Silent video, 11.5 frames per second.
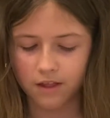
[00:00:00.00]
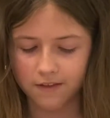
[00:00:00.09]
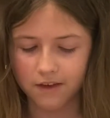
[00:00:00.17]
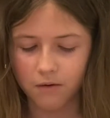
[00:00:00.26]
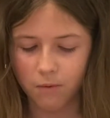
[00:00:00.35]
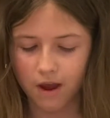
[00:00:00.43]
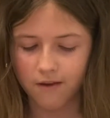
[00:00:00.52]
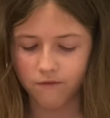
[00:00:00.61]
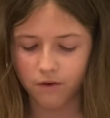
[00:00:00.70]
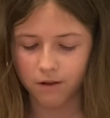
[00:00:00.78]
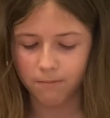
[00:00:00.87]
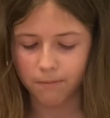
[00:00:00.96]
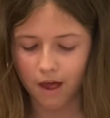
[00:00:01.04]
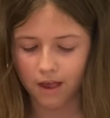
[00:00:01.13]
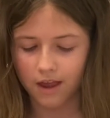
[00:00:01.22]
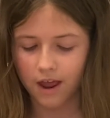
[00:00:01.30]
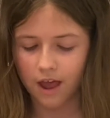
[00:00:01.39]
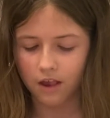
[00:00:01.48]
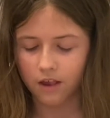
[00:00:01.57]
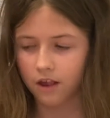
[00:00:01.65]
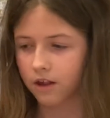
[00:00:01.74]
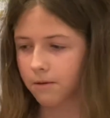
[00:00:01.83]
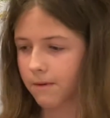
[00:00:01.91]
let's get ready for the battle at El
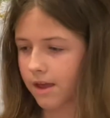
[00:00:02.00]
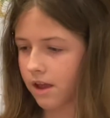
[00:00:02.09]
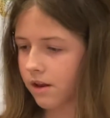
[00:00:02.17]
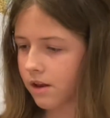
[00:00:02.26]
Alamein.